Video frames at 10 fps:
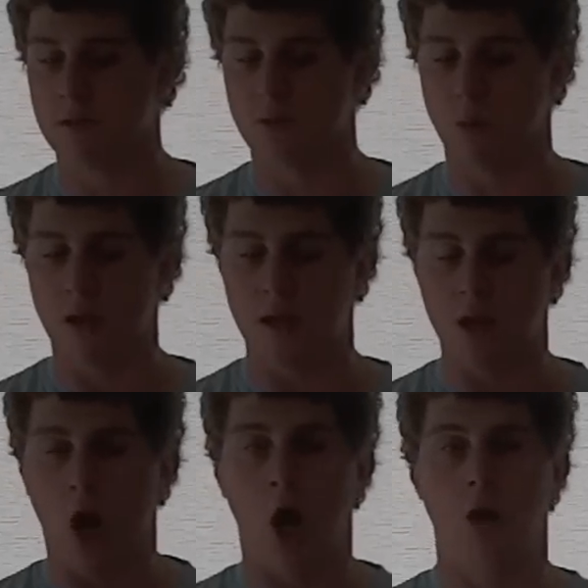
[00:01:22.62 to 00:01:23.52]

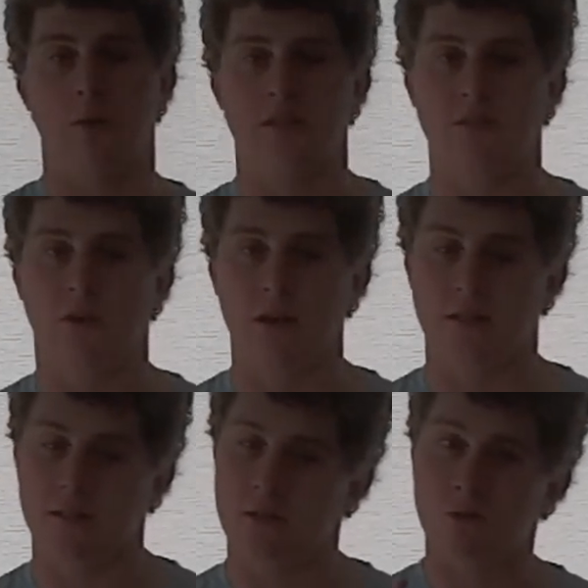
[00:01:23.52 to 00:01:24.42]
between iOS
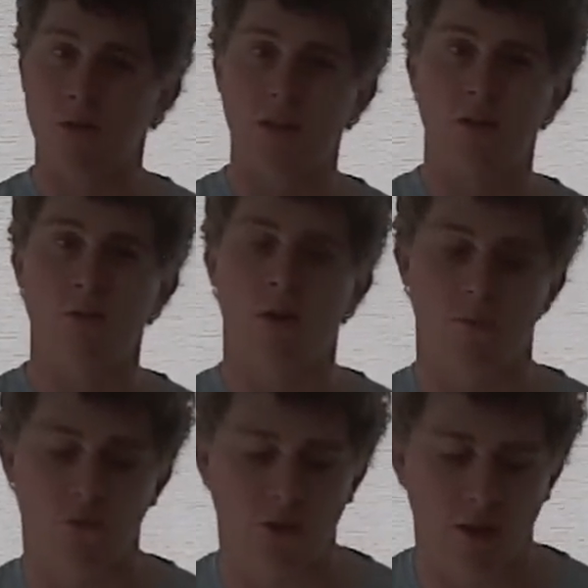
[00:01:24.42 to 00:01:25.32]
devices. It's really cool.
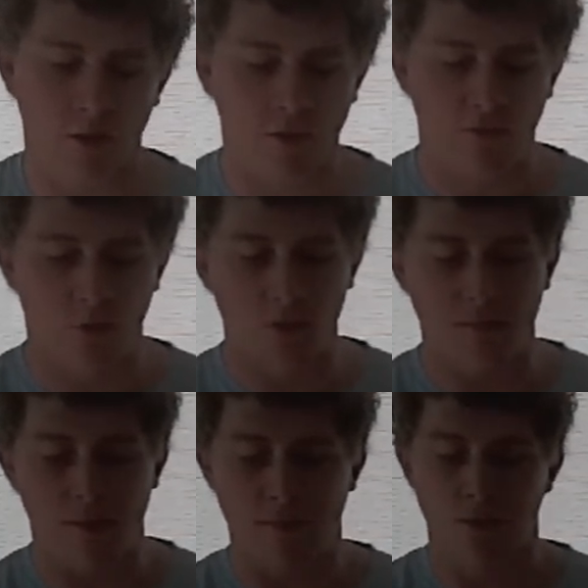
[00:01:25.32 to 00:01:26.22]
I'm really looking forward
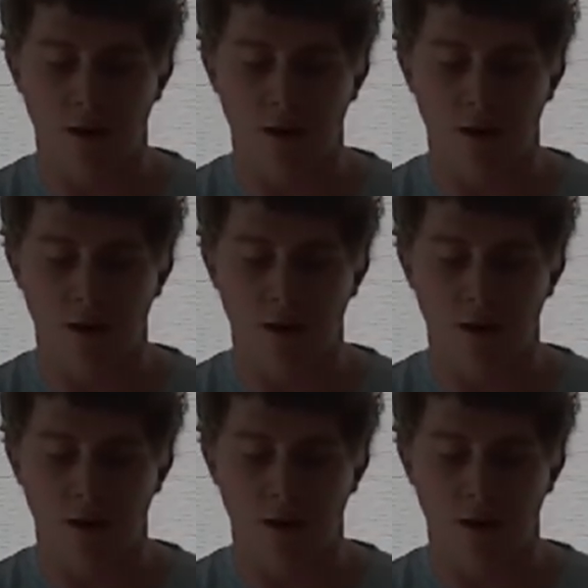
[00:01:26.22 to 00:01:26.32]
to more